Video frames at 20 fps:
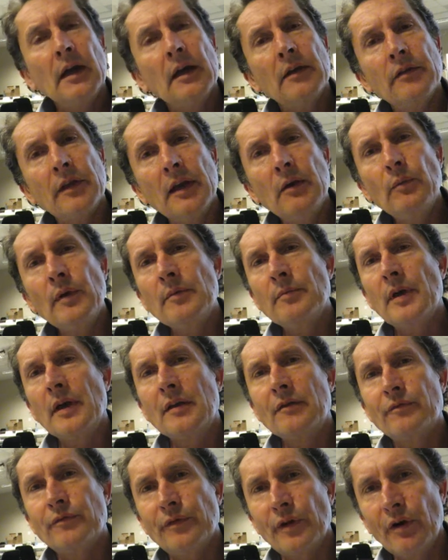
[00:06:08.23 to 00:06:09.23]
And then we
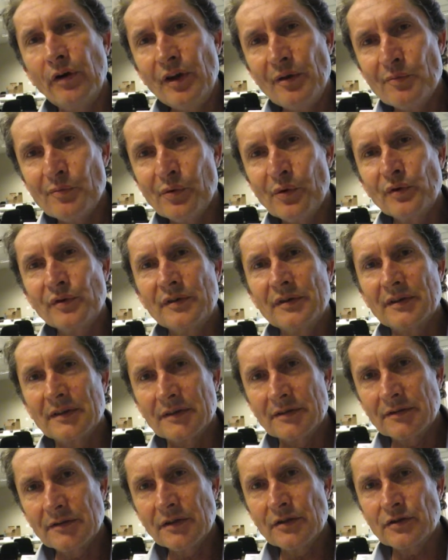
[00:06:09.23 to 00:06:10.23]
make very important
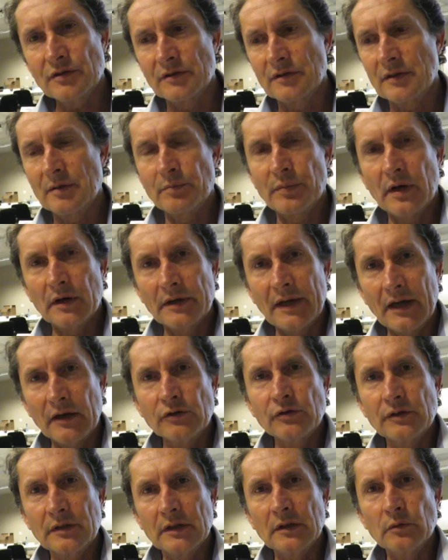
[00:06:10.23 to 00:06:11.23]
decisions about how
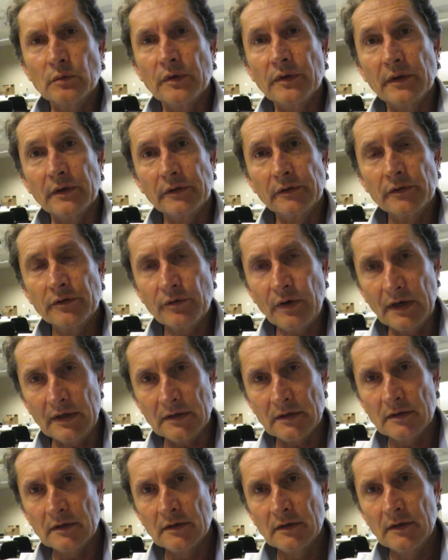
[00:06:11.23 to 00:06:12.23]
to deal with this
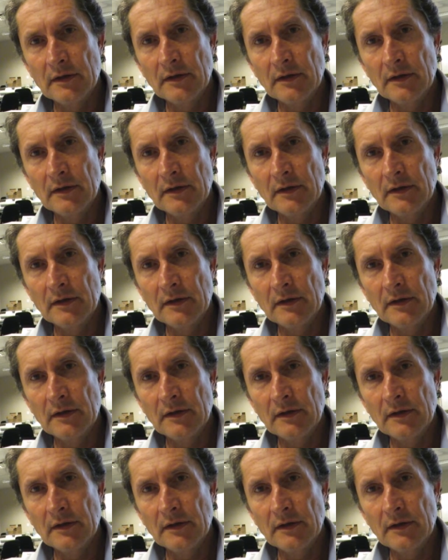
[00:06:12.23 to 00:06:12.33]
threat.